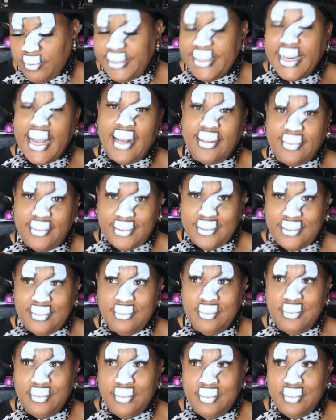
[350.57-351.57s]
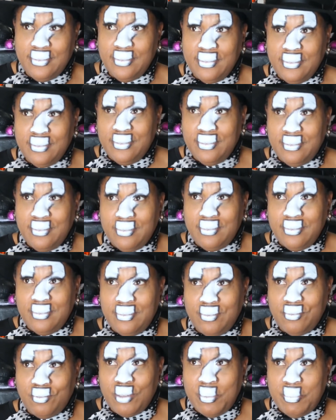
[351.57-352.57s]
Yes.
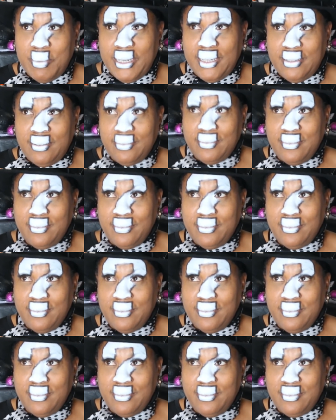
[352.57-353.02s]
Wait a minute.